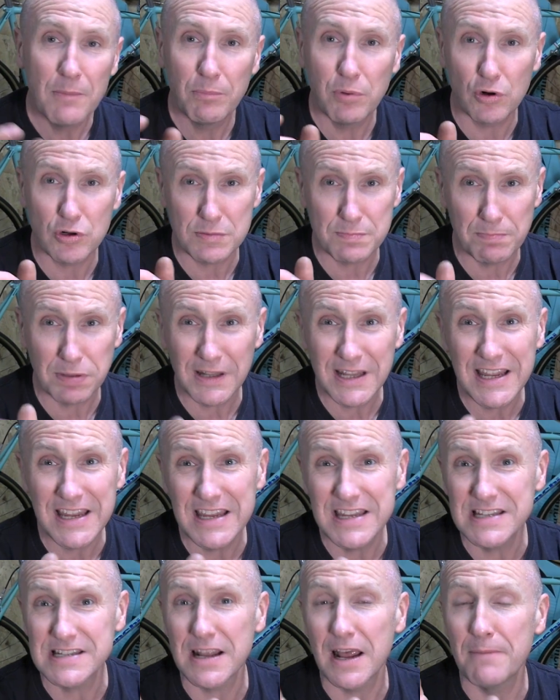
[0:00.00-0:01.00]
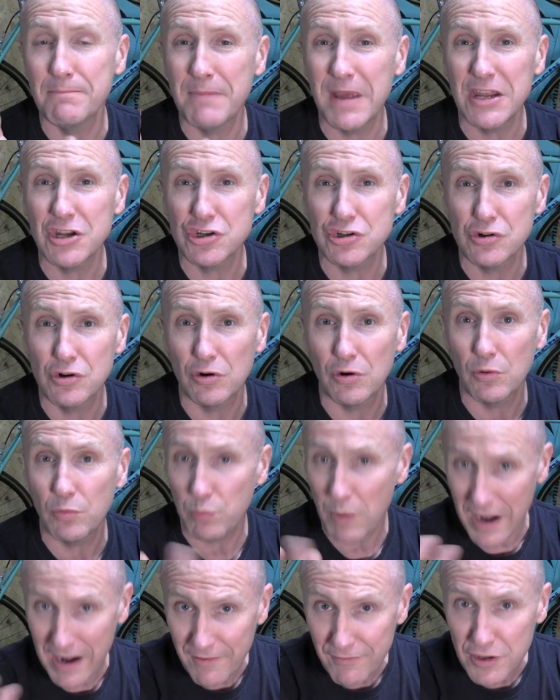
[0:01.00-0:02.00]
but please make sure
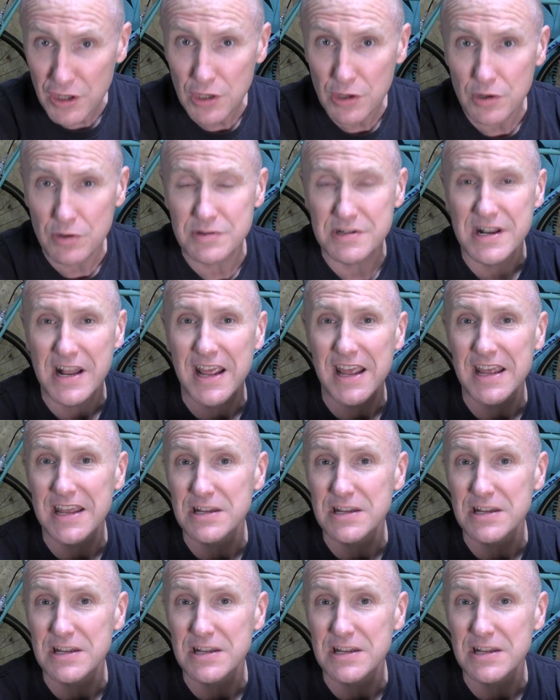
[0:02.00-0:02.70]
wherever you're using it